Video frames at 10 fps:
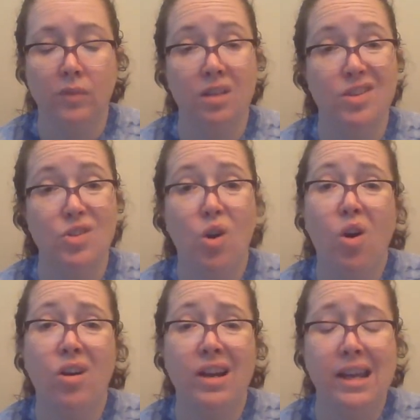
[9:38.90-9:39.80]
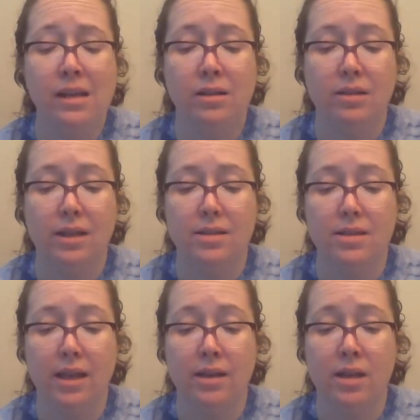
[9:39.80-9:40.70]
"Sorry," he
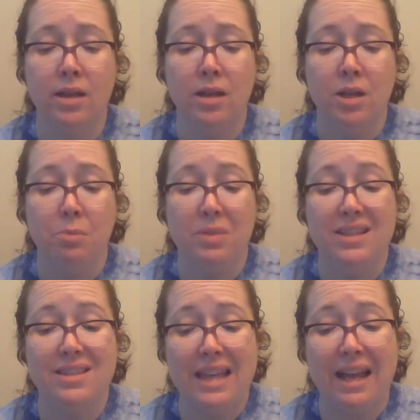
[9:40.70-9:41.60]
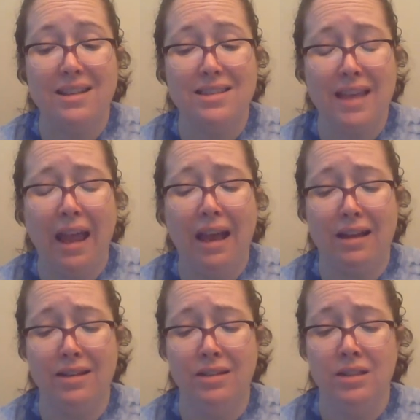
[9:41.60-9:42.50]
said, "but it's that
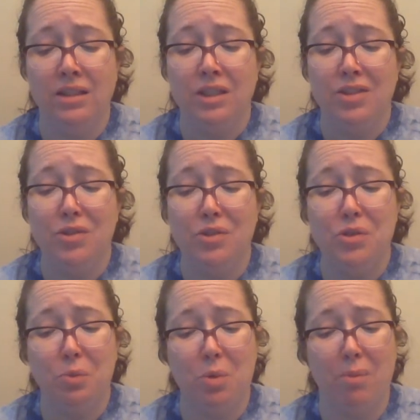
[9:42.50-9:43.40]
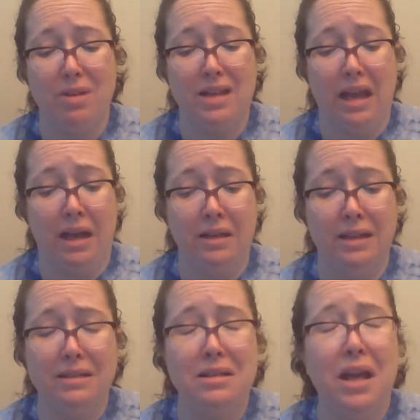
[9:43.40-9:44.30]
sad. Knew your mom and dad,
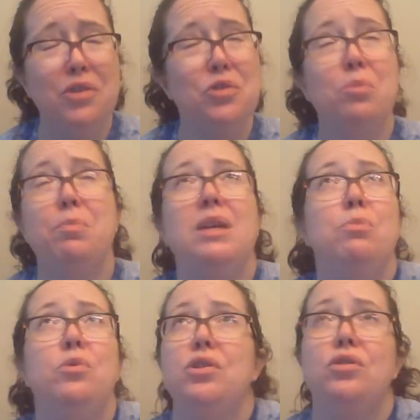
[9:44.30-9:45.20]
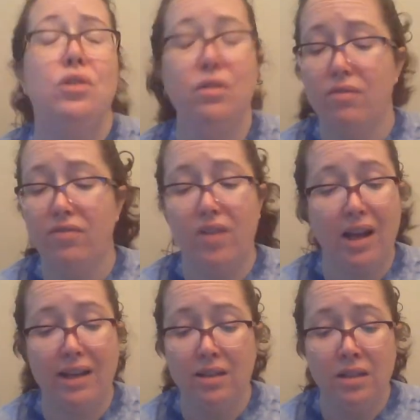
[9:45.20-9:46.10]
and nicer people you couldn't
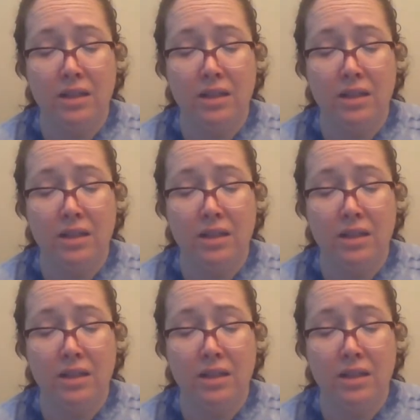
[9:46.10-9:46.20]
find.